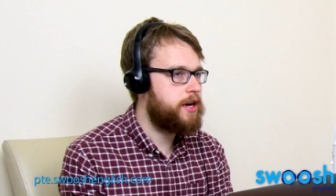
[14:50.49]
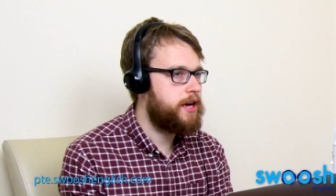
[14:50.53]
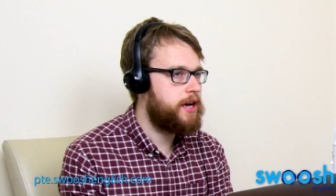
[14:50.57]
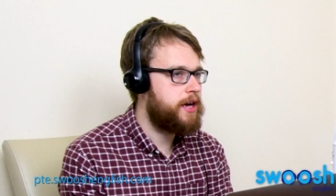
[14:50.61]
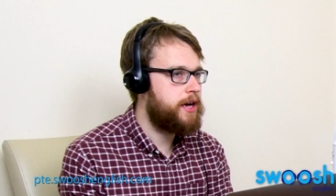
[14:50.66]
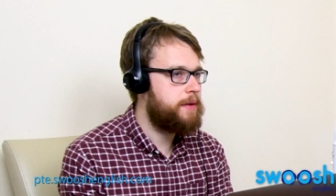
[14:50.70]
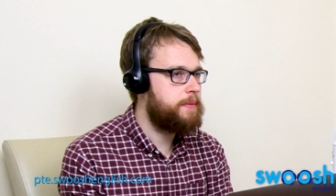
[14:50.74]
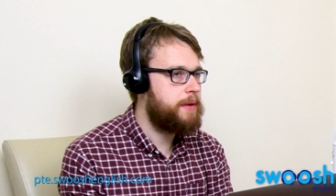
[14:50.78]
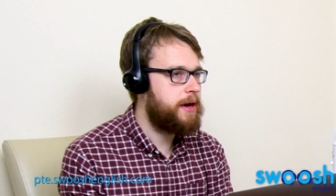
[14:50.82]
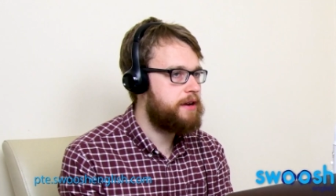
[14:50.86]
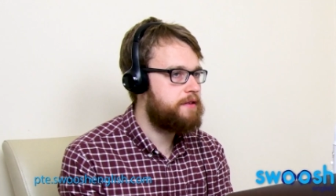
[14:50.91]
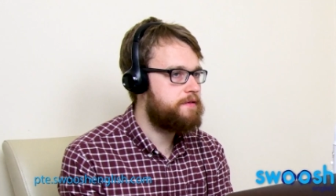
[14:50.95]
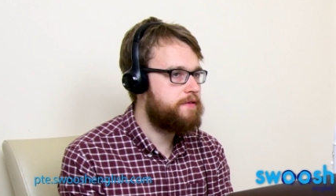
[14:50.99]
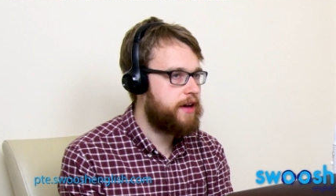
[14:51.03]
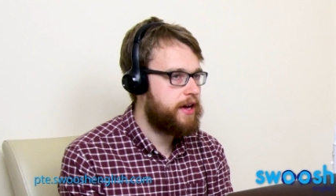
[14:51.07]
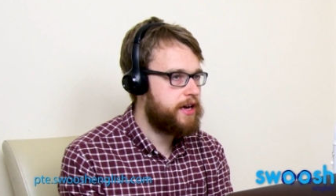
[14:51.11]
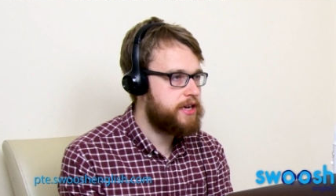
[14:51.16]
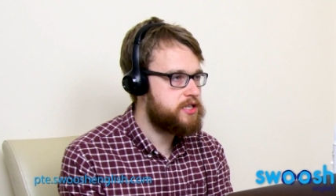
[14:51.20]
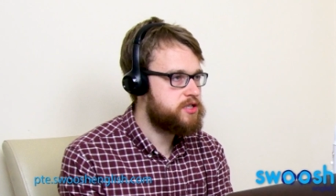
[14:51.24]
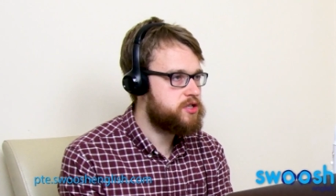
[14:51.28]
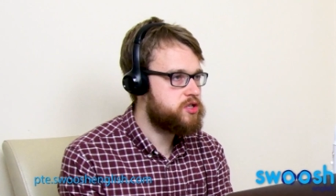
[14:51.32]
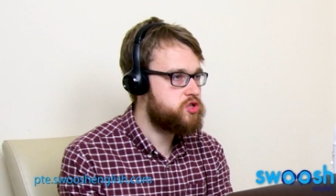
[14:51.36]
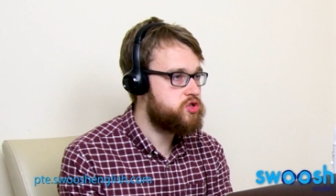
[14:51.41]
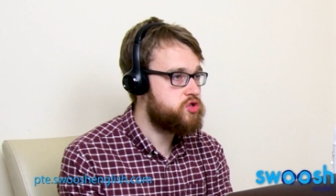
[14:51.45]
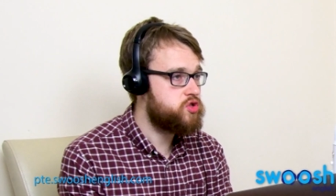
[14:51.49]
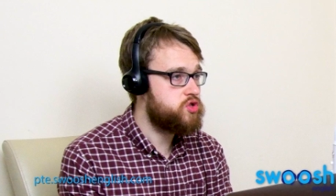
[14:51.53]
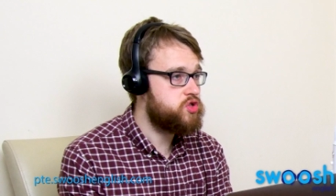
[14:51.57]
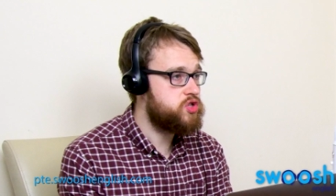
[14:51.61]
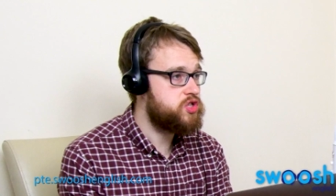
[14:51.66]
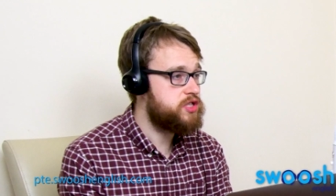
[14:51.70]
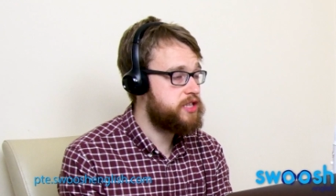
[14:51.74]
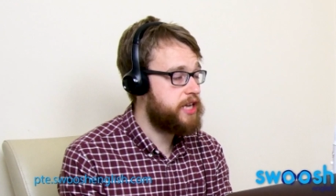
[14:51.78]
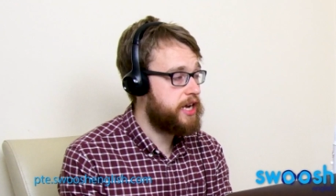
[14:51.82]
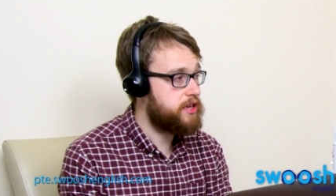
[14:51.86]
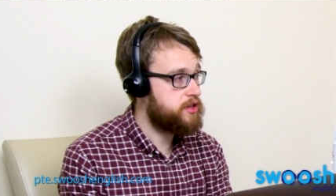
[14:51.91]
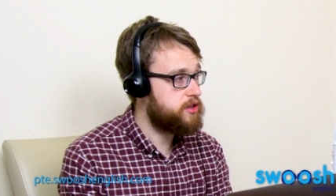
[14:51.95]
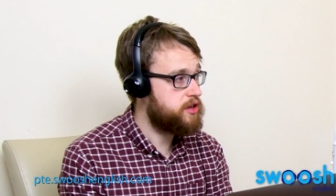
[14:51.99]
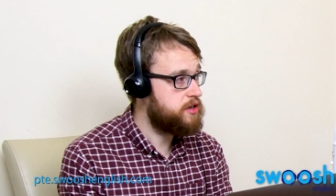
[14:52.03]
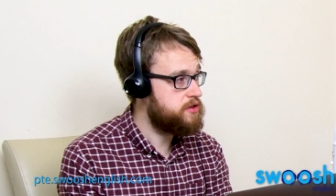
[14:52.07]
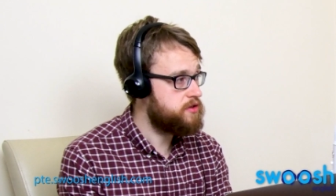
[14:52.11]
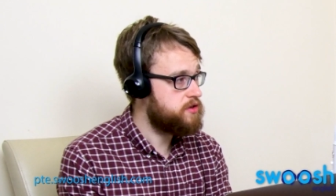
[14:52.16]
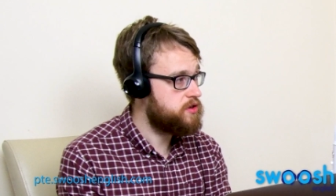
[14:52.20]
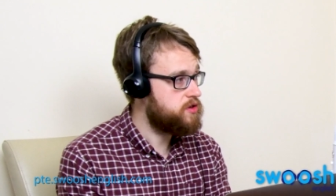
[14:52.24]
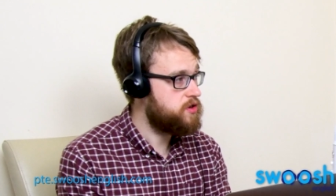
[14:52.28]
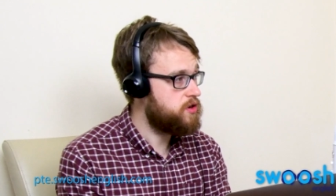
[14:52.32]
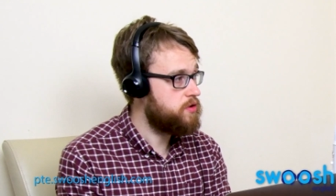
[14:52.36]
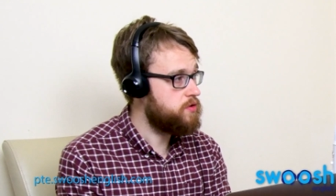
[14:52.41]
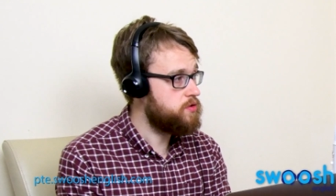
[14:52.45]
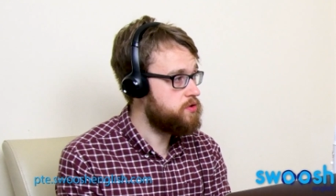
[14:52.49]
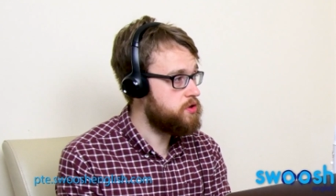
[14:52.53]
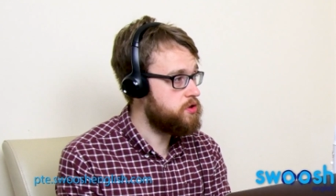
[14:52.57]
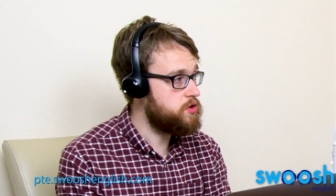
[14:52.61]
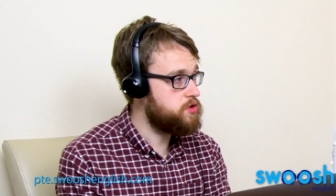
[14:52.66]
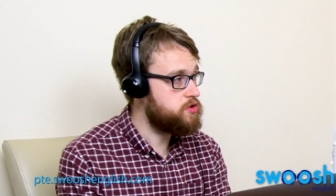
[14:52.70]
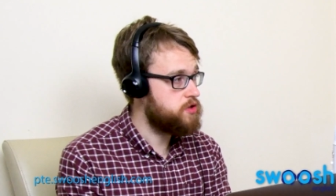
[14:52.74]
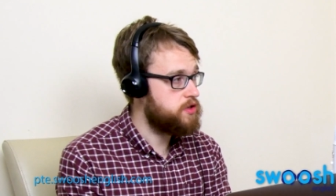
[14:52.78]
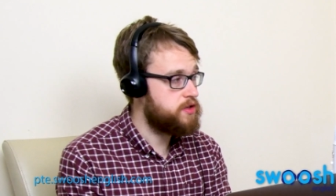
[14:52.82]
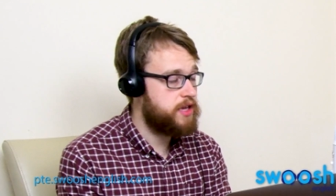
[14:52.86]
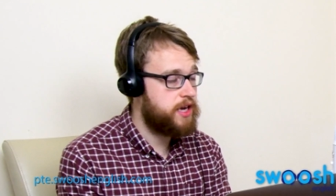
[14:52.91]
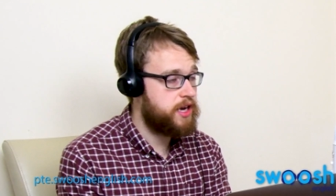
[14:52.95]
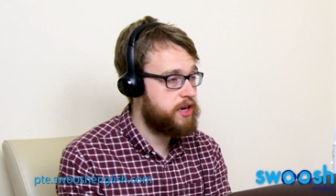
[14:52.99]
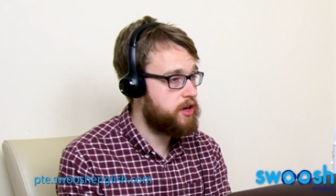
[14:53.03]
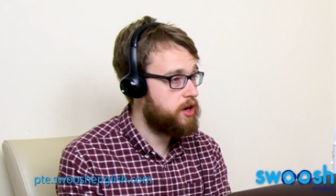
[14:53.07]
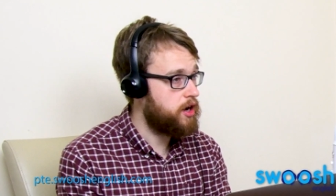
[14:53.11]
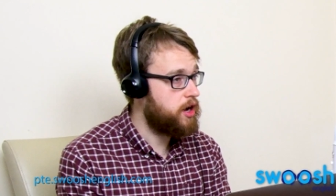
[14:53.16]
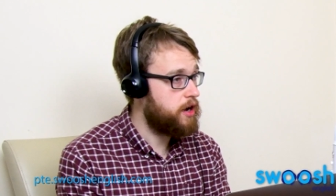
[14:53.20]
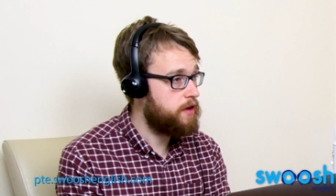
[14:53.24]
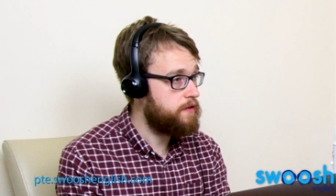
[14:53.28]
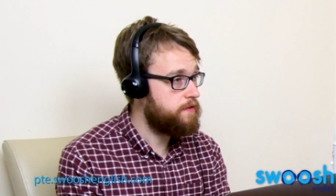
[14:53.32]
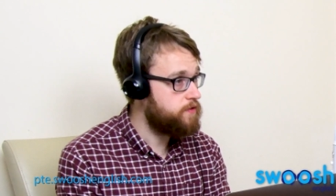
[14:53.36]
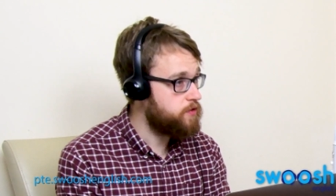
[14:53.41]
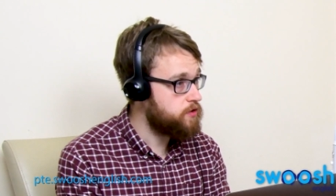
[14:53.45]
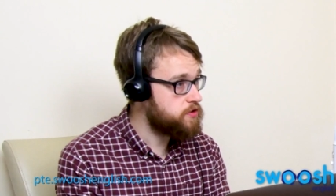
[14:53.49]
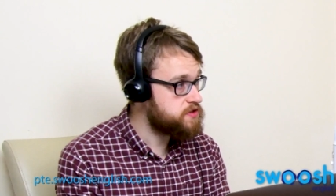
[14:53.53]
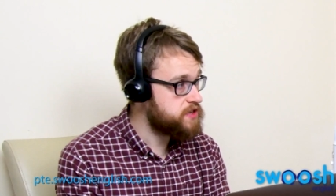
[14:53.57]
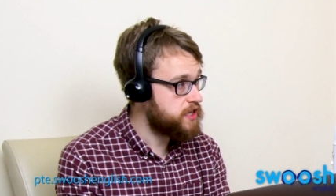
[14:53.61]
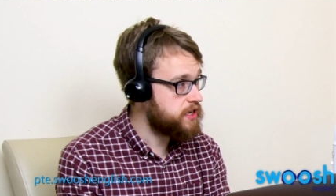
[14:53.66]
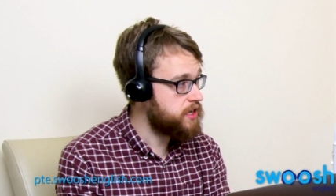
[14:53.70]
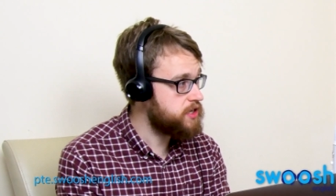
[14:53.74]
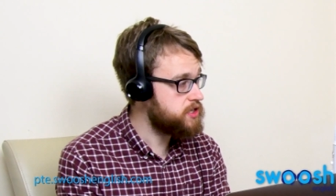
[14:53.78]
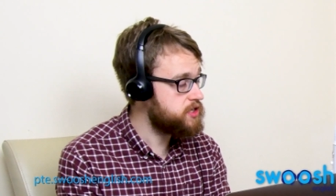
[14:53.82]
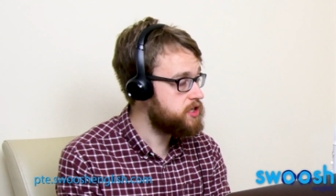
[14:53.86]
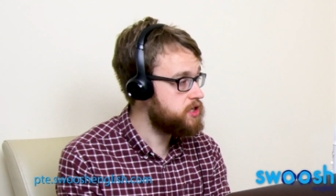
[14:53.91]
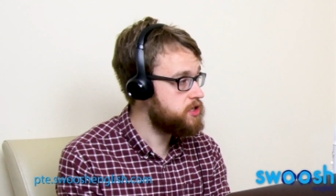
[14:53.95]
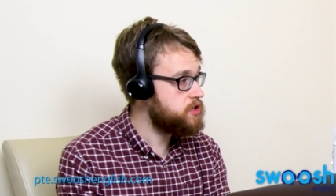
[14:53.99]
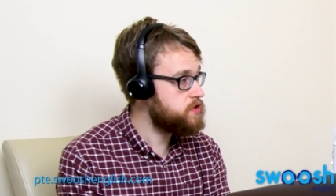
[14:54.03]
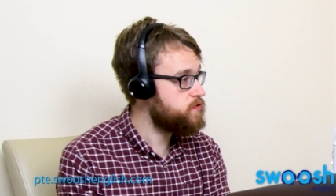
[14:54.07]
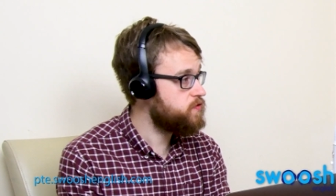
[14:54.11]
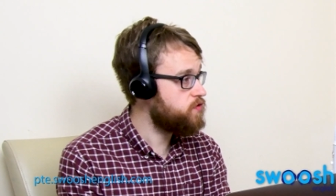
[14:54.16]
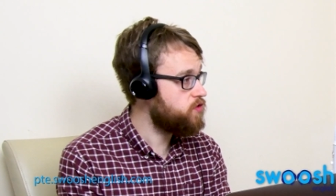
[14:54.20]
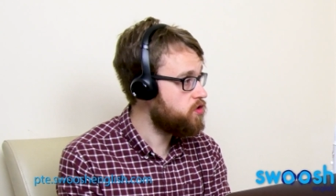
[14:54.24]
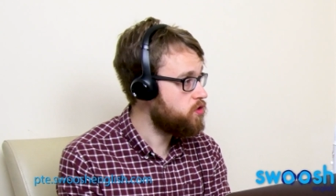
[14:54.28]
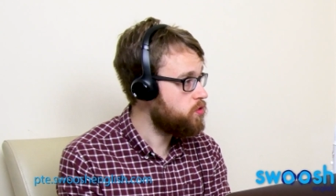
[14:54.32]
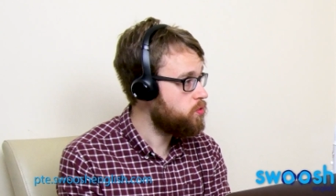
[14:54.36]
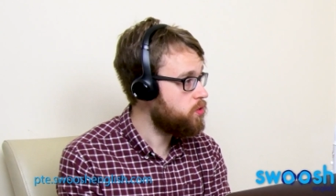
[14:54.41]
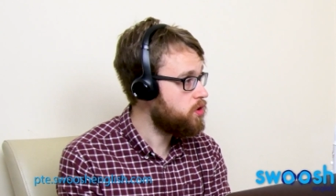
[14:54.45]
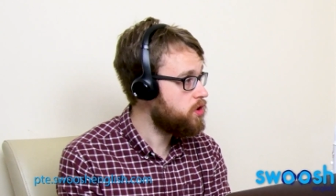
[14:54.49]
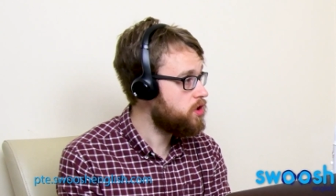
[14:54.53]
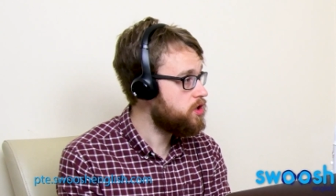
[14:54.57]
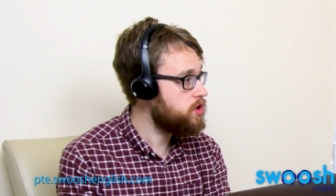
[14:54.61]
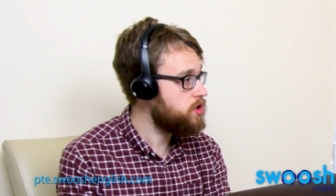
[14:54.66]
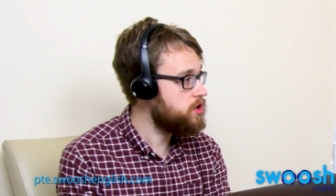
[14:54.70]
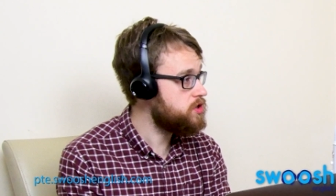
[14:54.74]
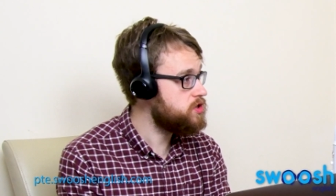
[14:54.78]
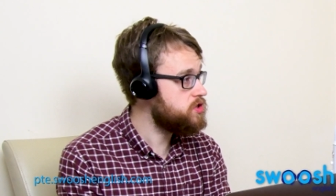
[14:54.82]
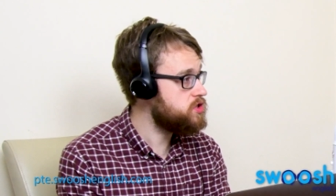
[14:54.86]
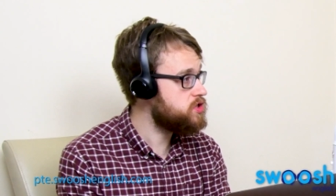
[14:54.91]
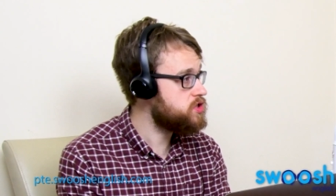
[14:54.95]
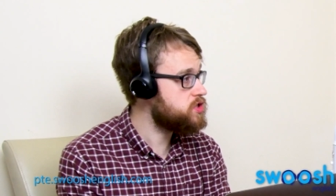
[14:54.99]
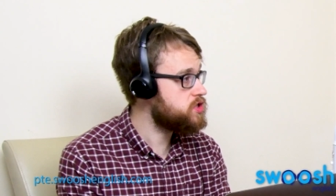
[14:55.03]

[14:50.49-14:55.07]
advise the students take down their note? Should they take down full sentences, full words?